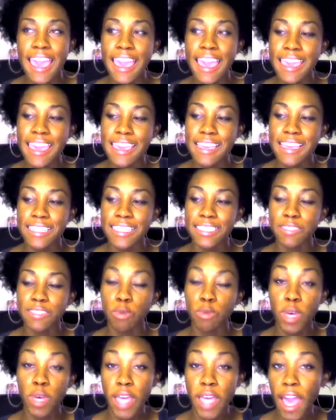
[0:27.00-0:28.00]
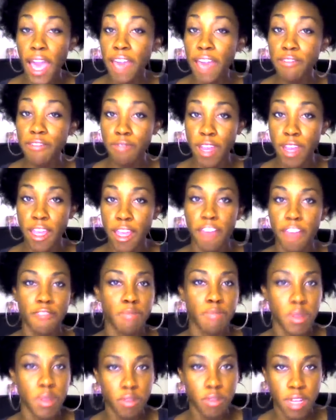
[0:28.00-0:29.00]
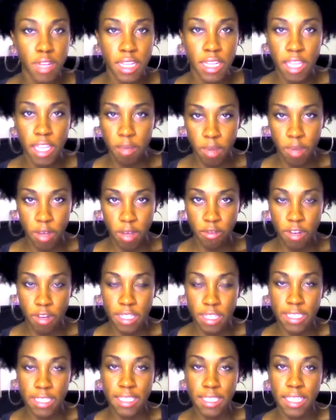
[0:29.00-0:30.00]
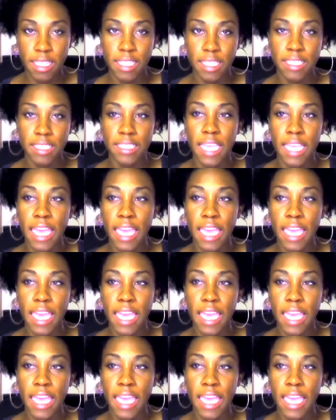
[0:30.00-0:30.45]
and what I've read, I've been reading up on rinses,